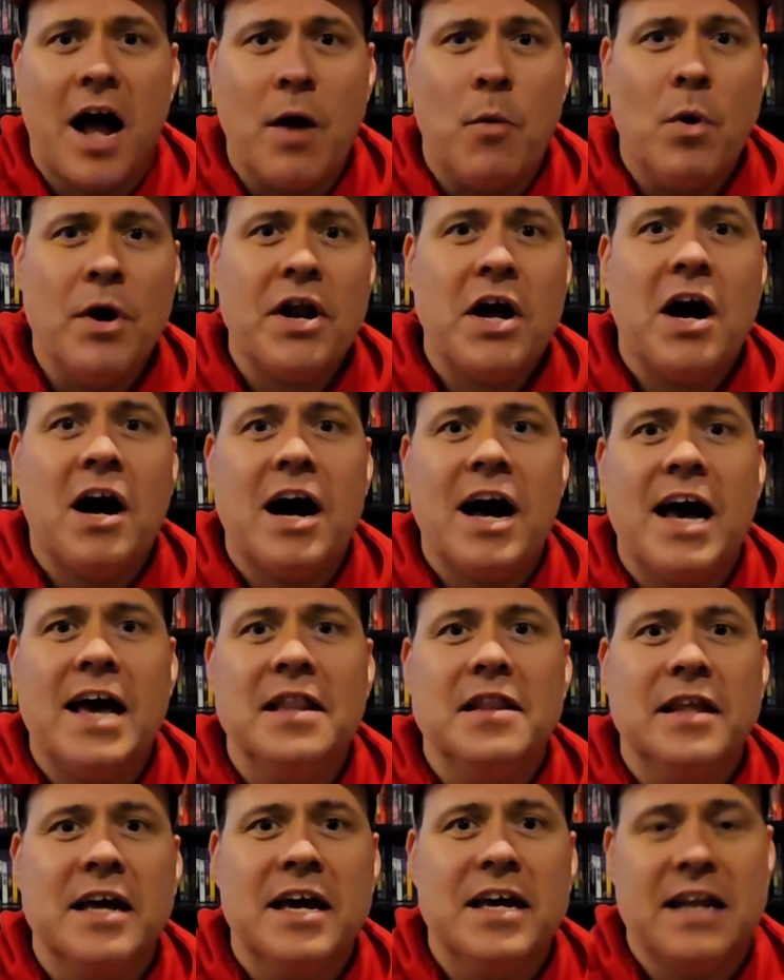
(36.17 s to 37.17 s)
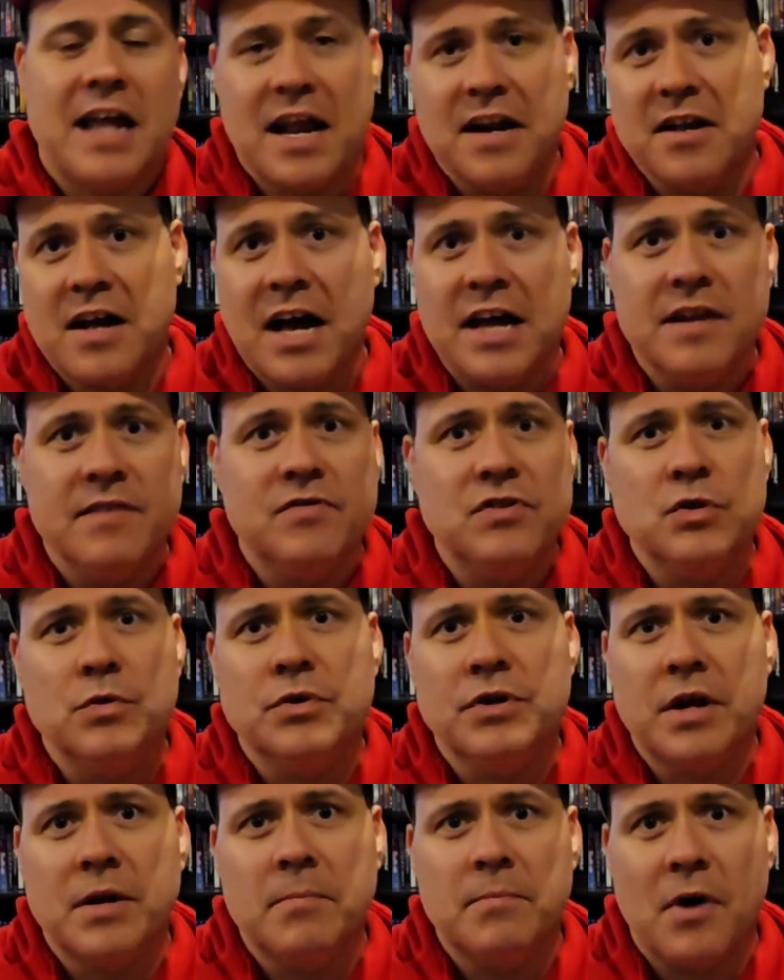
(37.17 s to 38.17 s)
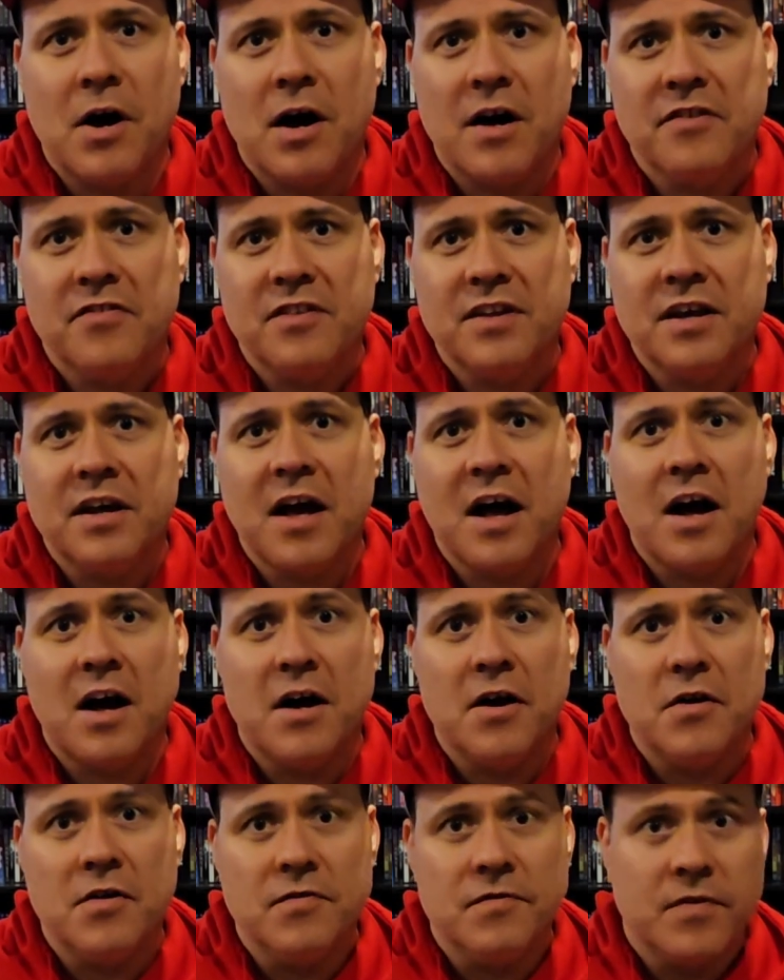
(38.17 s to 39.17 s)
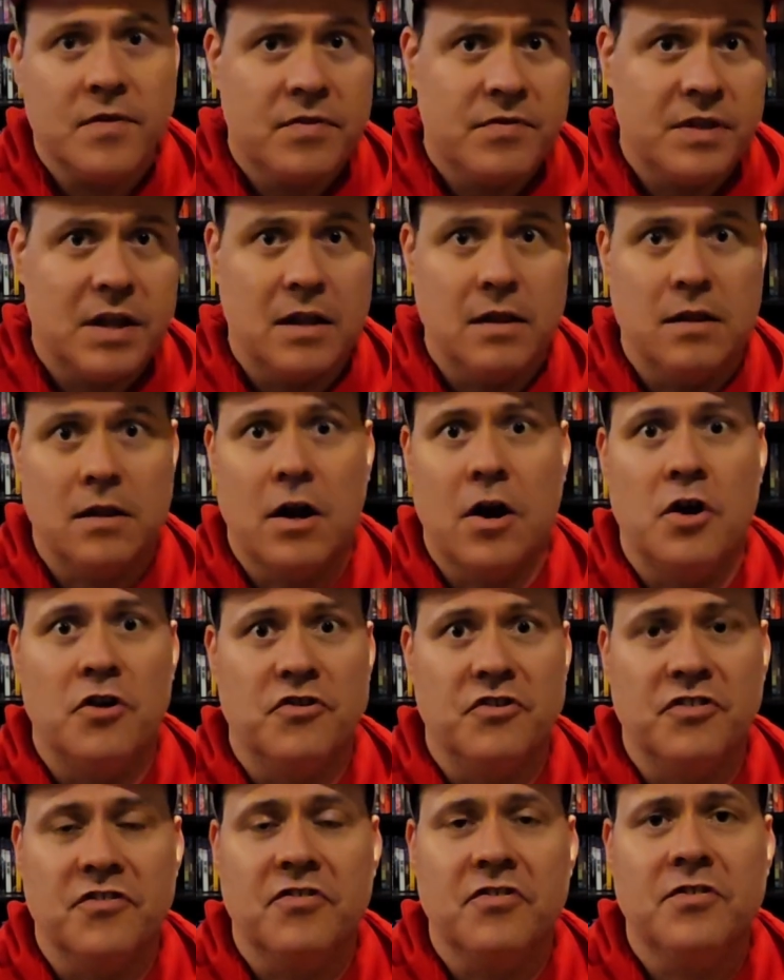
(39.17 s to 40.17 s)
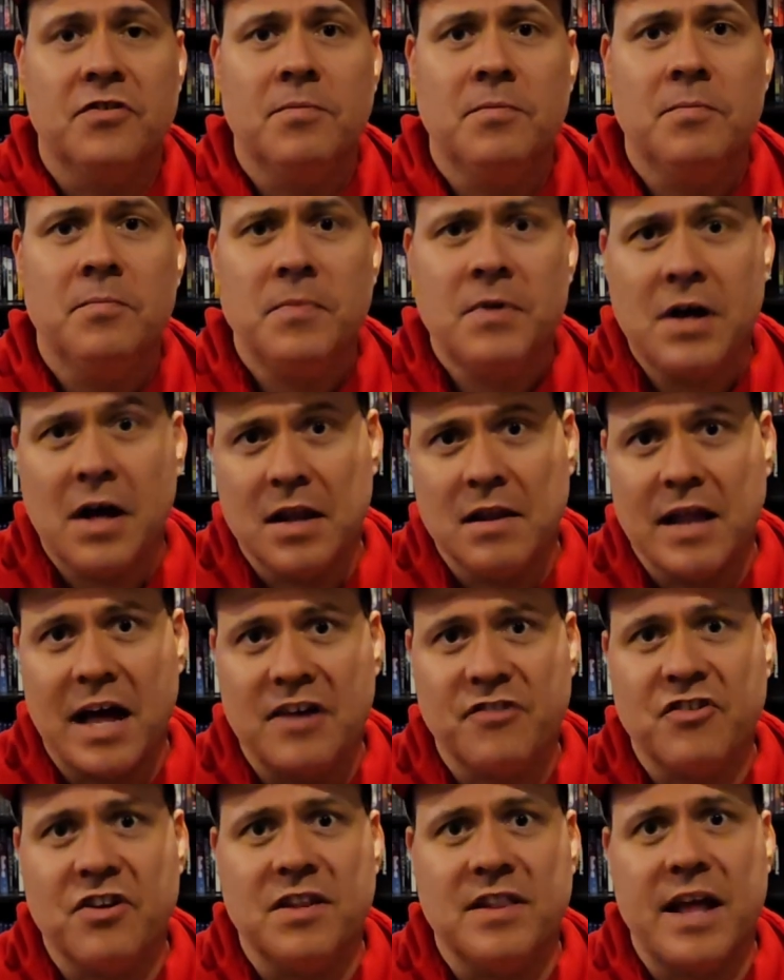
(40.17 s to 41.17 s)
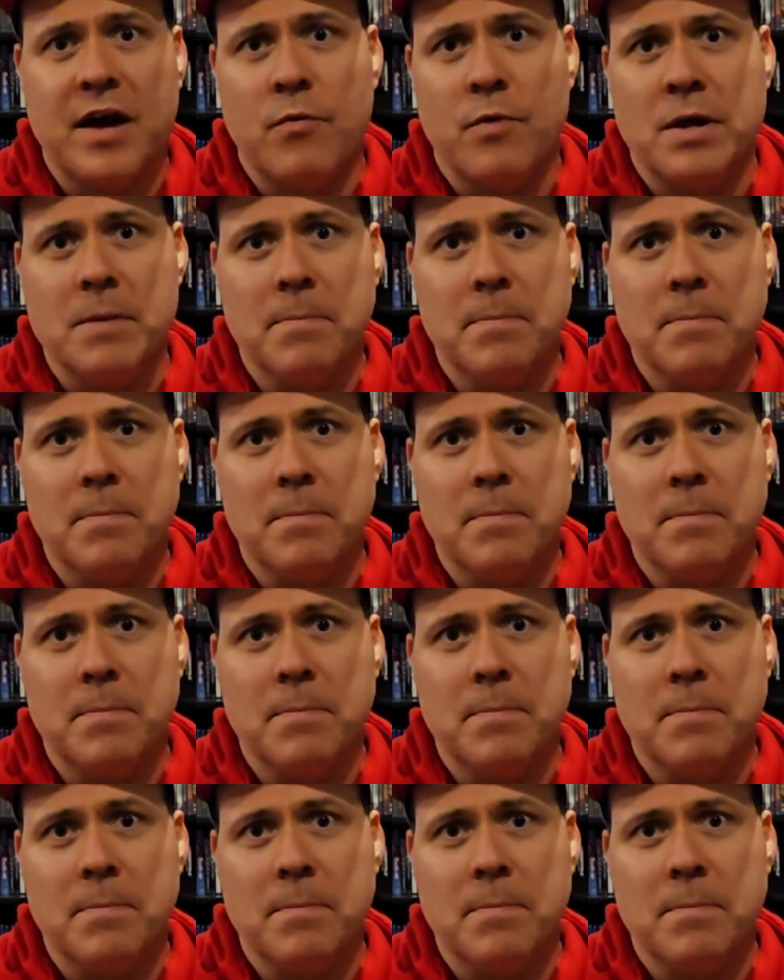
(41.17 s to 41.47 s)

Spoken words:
want to highlight and kind of do an unboxing of the largest collection that we